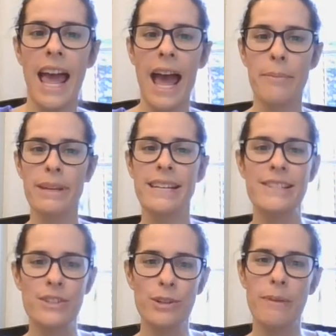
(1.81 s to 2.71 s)
Happy
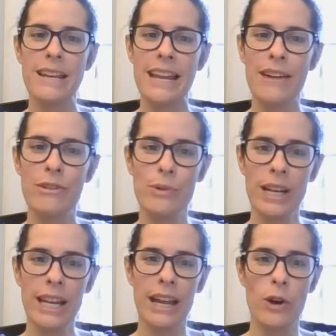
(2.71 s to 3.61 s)
Easter Monday,
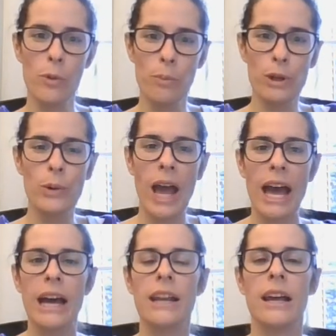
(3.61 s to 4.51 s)
everyone. I hope you
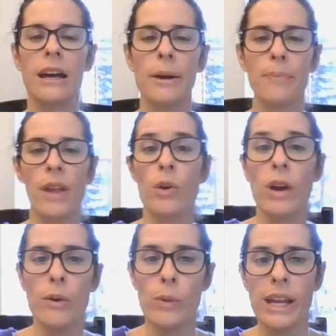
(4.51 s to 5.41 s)
had a
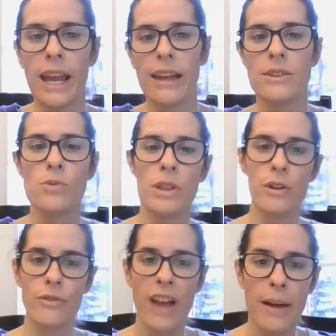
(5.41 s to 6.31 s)
great weekend with
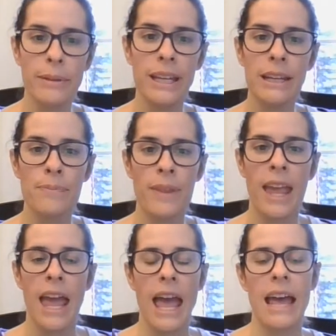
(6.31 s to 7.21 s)
your family
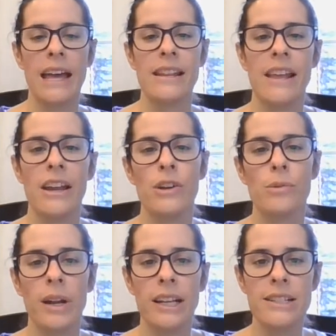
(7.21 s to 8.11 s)
and that you're
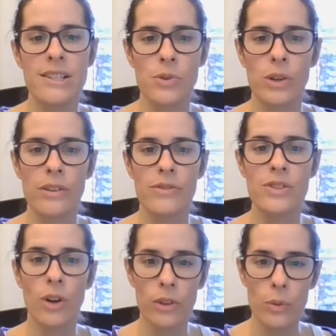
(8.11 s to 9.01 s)
ready to sort of
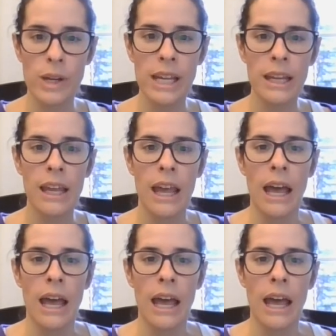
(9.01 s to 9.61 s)
start the week.